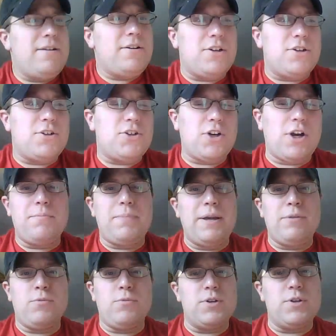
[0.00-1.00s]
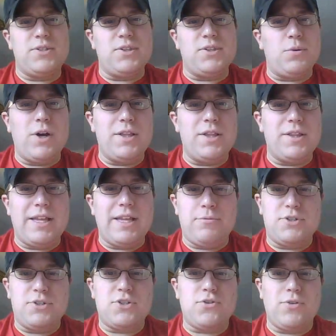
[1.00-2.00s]
because Sean Payton wasn't the one that
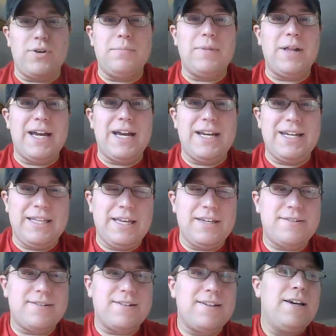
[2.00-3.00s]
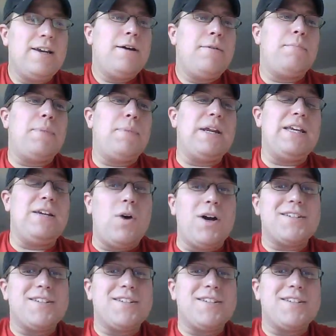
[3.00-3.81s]
was streamlining this, but he was